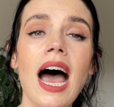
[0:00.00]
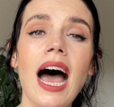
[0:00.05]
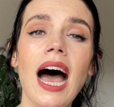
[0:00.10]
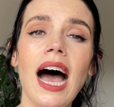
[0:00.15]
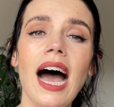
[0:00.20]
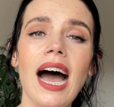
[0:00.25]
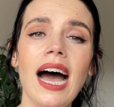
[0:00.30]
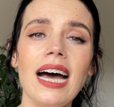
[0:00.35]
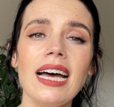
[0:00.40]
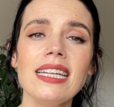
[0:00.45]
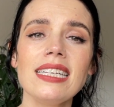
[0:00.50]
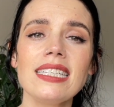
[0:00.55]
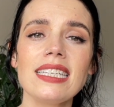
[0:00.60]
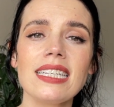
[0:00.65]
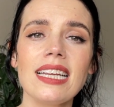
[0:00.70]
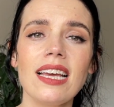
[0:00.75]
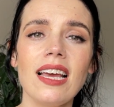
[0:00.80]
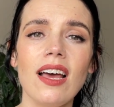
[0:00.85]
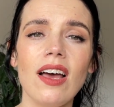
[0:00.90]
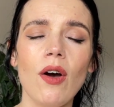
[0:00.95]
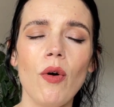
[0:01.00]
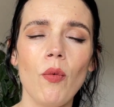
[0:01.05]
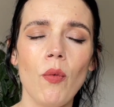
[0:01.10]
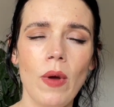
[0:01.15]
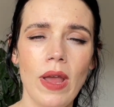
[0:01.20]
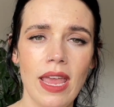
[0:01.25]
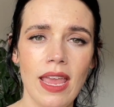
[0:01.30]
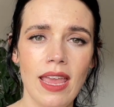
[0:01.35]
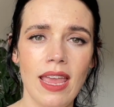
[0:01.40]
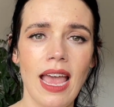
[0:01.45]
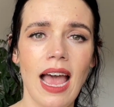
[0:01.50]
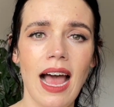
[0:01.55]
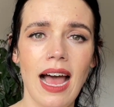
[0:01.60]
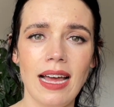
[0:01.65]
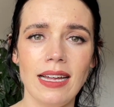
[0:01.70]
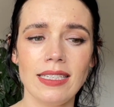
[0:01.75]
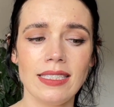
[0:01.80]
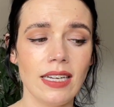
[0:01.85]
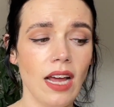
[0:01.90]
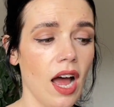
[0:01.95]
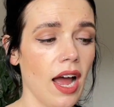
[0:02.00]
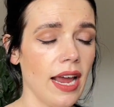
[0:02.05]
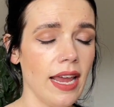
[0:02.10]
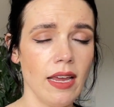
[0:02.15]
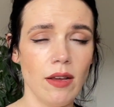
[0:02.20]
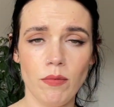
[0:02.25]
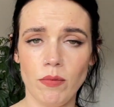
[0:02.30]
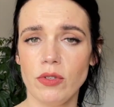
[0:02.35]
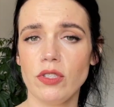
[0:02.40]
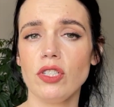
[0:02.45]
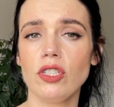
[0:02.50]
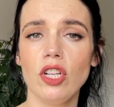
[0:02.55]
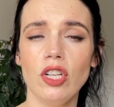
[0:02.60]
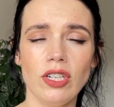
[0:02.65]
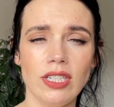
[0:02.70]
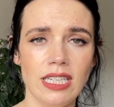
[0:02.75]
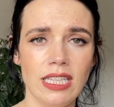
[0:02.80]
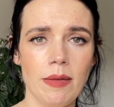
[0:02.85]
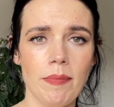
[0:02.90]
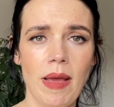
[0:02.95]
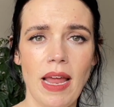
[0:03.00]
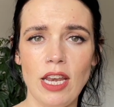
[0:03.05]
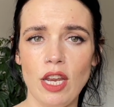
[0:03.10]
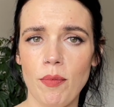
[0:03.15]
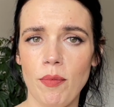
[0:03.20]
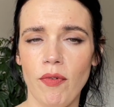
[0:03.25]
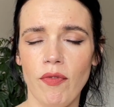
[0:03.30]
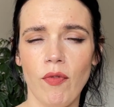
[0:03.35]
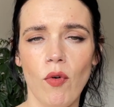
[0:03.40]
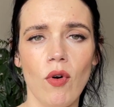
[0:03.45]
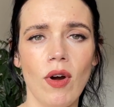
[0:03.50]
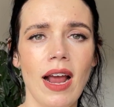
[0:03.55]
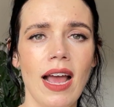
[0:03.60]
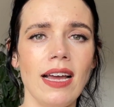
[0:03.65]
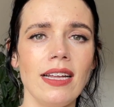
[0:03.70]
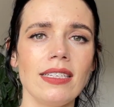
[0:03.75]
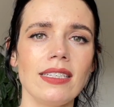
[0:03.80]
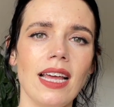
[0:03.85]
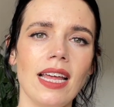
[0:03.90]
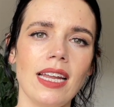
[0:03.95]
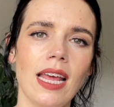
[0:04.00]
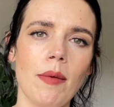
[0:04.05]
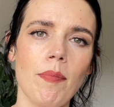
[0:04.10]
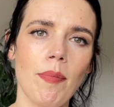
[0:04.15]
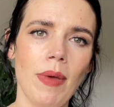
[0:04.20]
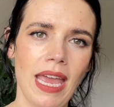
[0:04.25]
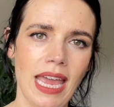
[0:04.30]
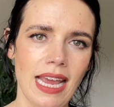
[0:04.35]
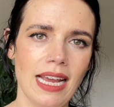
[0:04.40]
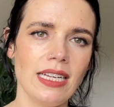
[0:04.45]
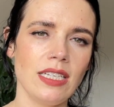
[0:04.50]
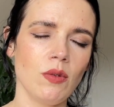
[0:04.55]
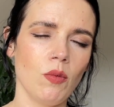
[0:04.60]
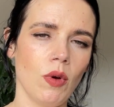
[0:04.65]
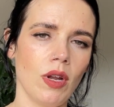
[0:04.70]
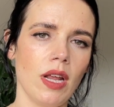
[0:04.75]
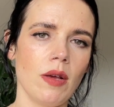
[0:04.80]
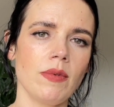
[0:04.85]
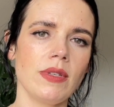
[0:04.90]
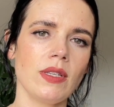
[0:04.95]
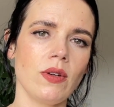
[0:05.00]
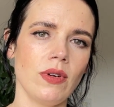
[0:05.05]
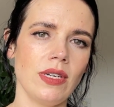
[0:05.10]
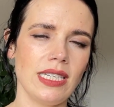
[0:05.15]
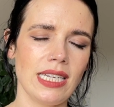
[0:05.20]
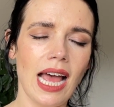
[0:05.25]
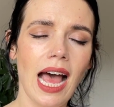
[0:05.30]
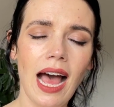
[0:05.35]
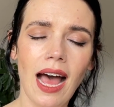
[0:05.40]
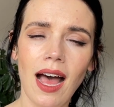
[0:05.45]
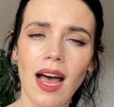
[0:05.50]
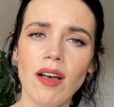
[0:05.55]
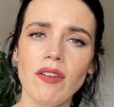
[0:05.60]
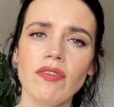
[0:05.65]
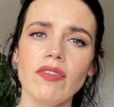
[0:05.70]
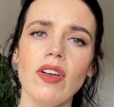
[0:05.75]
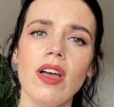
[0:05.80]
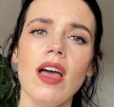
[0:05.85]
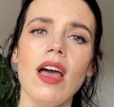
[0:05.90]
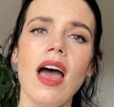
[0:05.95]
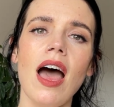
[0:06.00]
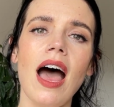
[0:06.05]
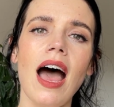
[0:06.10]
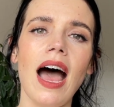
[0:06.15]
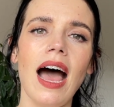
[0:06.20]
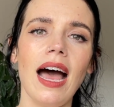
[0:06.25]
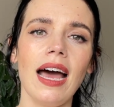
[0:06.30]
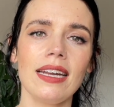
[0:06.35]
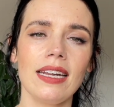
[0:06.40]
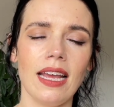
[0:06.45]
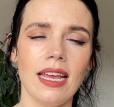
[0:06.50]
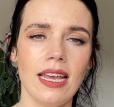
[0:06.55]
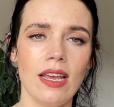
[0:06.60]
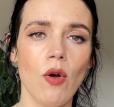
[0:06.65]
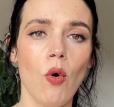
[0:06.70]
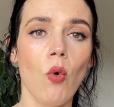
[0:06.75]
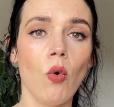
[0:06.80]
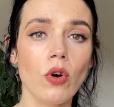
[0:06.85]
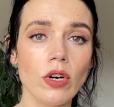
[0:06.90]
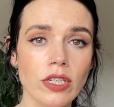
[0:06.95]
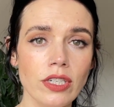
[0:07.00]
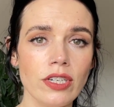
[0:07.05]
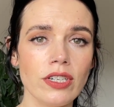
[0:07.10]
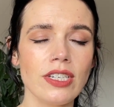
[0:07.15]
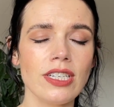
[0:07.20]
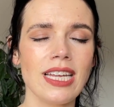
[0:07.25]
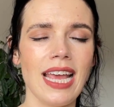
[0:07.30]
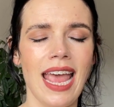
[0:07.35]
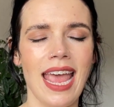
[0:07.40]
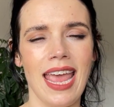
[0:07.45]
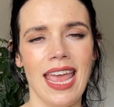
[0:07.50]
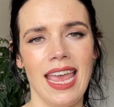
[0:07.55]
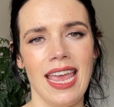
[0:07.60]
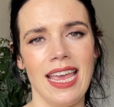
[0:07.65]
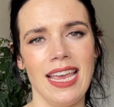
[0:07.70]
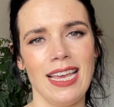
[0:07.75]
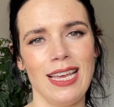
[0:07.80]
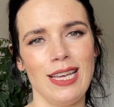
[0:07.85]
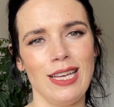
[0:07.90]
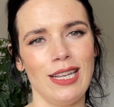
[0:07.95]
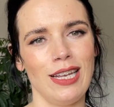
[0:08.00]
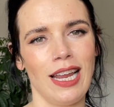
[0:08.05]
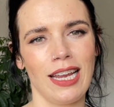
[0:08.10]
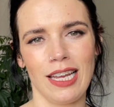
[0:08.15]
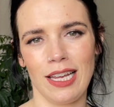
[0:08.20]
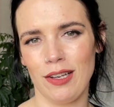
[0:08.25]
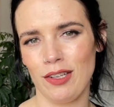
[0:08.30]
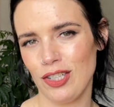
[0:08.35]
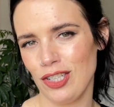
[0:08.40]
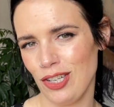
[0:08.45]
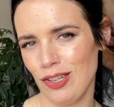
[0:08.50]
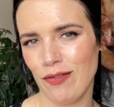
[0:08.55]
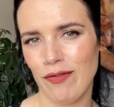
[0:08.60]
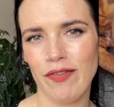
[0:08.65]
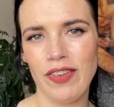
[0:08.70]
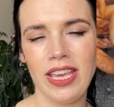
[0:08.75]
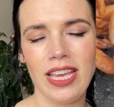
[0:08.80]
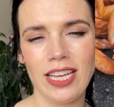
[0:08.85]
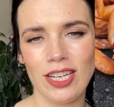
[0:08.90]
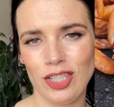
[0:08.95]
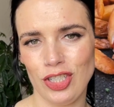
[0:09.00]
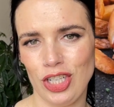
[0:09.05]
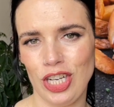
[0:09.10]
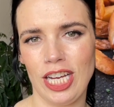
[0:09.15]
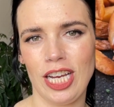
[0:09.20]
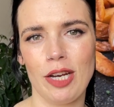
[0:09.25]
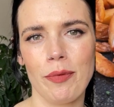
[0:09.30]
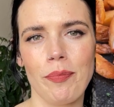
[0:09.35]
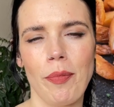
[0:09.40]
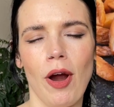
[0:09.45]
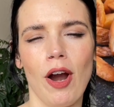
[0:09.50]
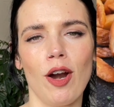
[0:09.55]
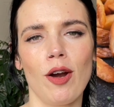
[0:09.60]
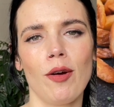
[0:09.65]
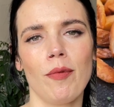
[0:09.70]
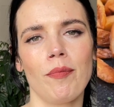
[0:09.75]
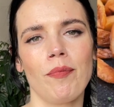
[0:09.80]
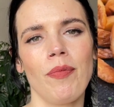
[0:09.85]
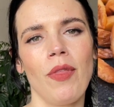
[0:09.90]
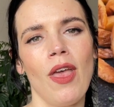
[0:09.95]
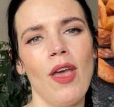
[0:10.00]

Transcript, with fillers: And we had, I looked at the menu beforehand and I picked what I was going to have. And I ordered a like a vegan chicken parm